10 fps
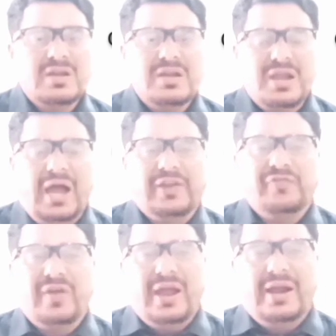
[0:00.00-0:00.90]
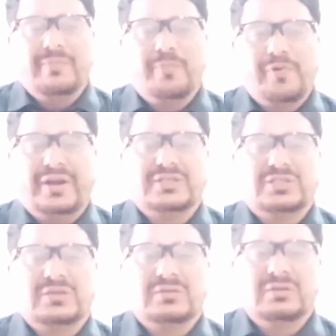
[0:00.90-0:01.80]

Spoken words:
knife and bread.